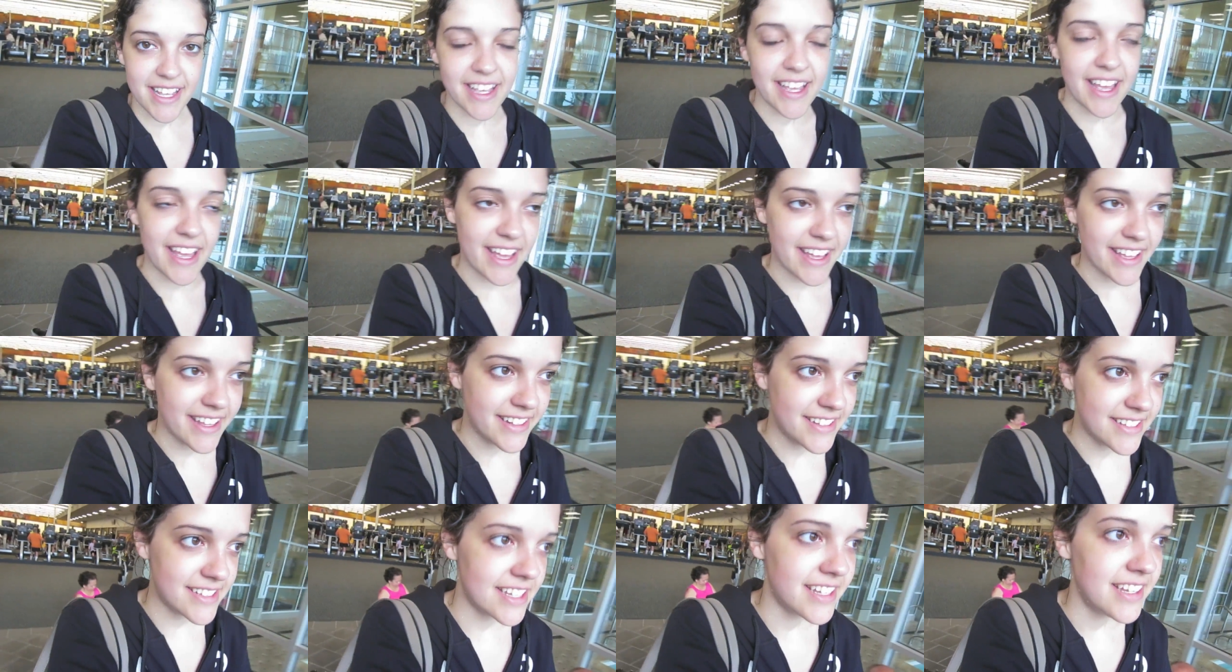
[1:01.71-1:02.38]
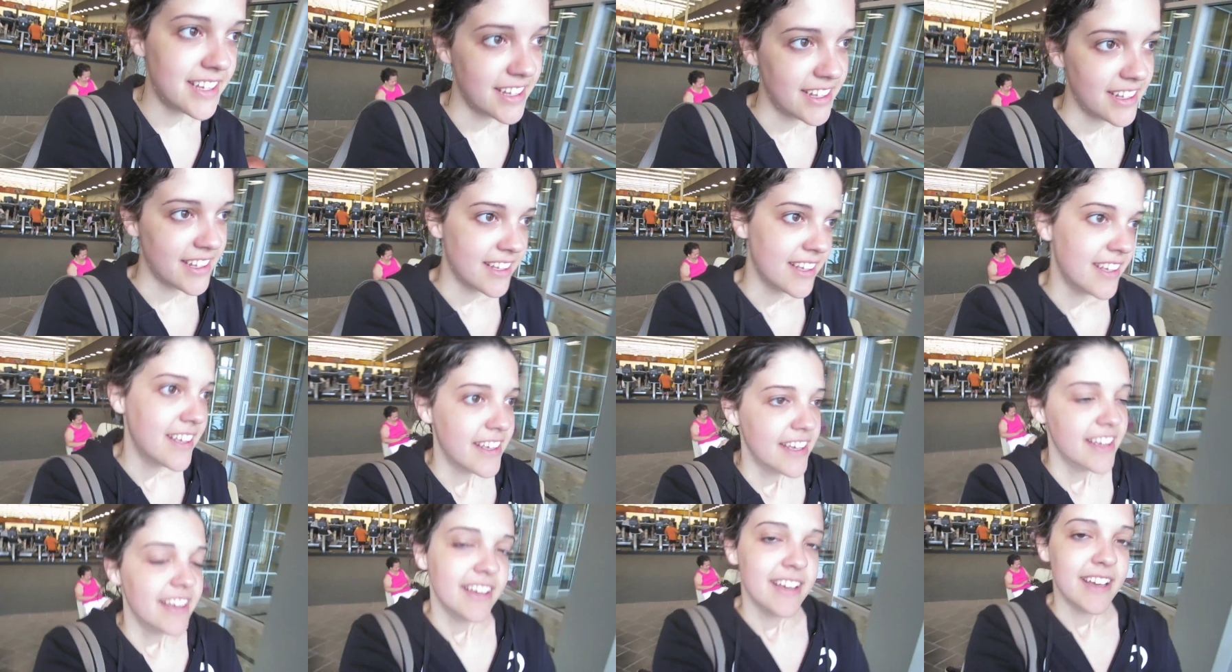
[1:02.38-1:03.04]
and
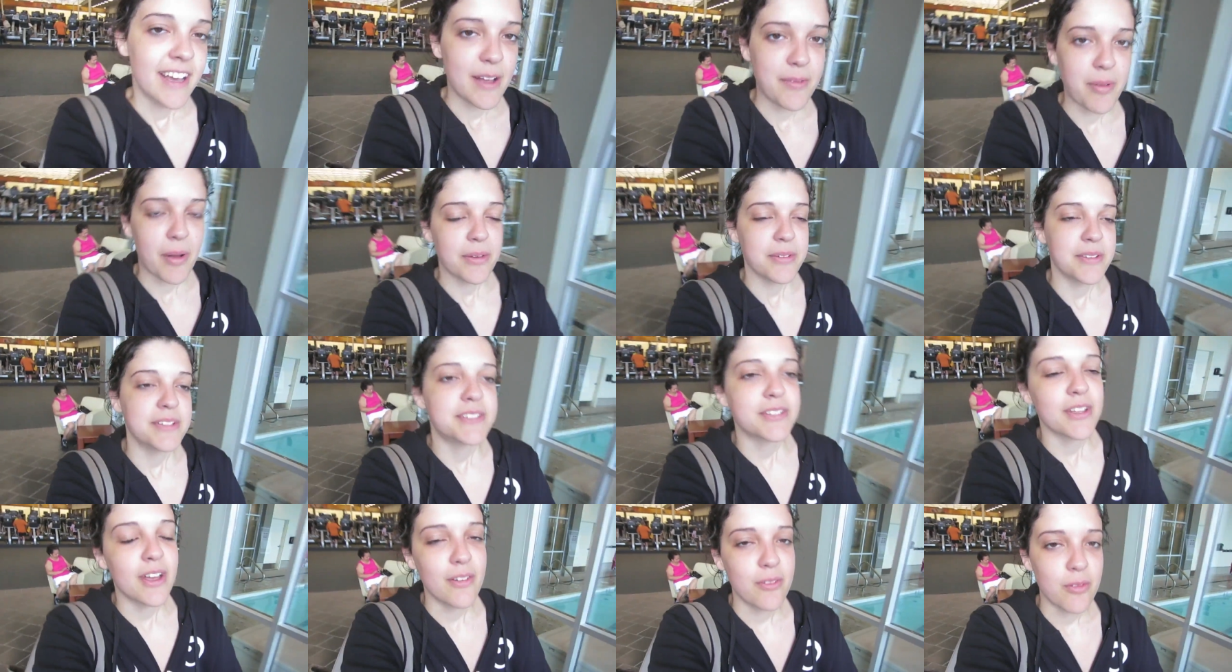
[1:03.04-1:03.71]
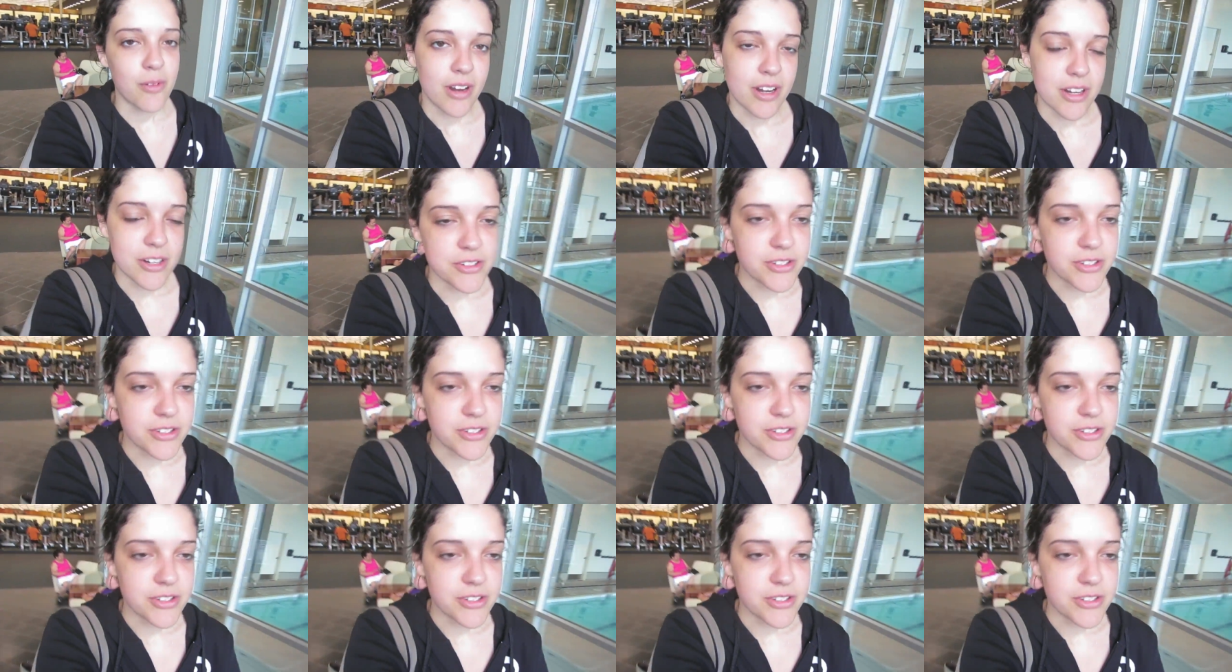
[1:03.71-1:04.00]
I probably still have water